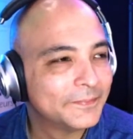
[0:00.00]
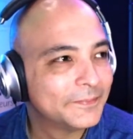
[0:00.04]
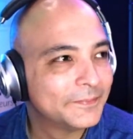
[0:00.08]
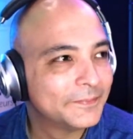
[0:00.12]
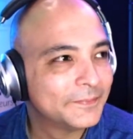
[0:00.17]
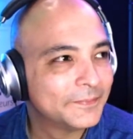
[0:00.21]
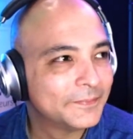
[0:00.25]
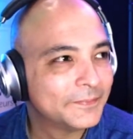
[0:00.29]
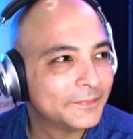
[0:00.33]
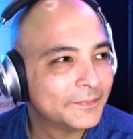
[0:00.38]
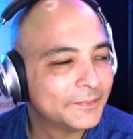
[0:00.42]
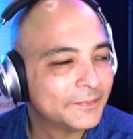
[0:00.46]

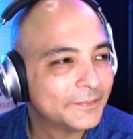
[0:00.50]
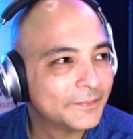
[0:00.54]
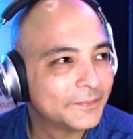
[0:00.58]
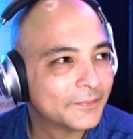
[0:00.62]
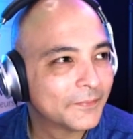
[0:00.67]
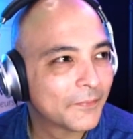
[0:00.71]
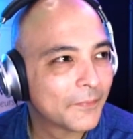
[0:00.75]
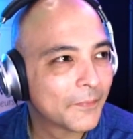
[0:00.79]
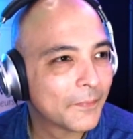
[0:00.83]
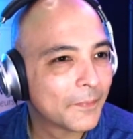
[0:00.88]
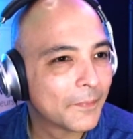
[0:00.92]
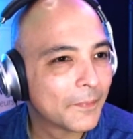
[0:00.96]

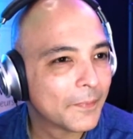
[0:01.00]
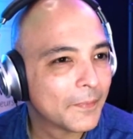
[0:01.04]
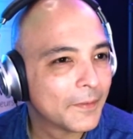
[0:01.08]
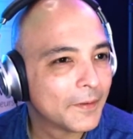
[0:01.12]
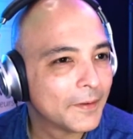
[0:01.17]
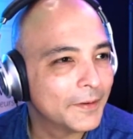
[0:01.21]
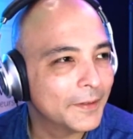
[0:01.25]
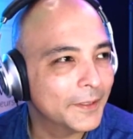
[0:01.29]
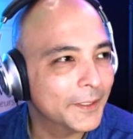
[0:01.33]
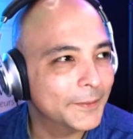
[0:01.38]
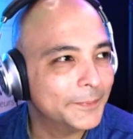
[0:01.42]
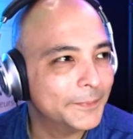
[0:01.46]

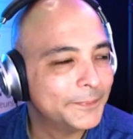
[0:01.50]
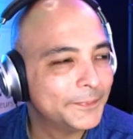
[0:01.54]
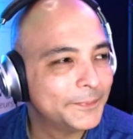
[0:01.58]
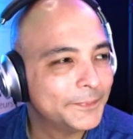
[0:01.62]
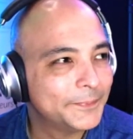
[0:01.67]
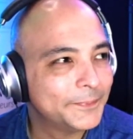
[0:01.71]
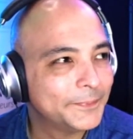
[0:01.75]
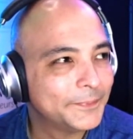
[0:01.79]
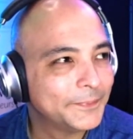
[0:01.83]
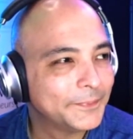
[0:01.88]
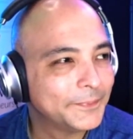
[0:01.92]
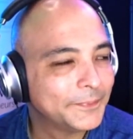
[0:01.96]

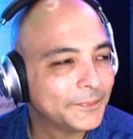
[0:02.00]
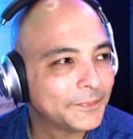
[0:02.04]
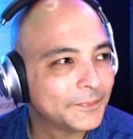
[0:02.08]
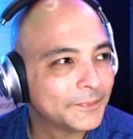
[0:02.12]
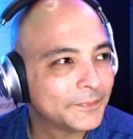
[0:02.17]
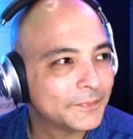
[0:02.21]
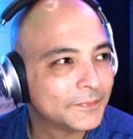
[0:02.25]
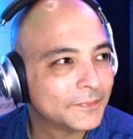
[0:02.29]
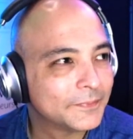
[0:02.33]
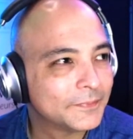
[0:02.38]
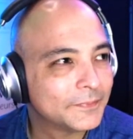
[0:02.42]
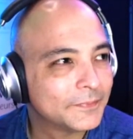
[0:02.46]

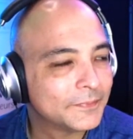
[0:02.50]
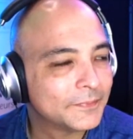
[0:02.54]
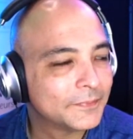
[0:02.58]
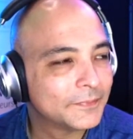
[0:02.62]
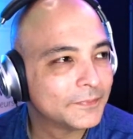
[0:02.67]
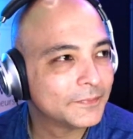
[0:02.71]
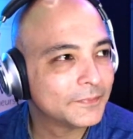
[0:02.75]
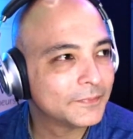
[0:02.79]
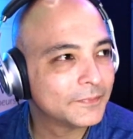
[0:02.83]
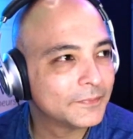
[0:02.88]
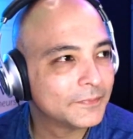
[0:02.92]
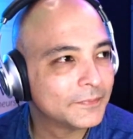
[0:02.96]

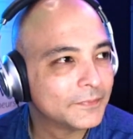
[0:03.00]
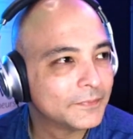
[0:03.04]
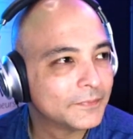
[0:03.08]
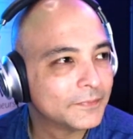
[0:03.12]
[no speech]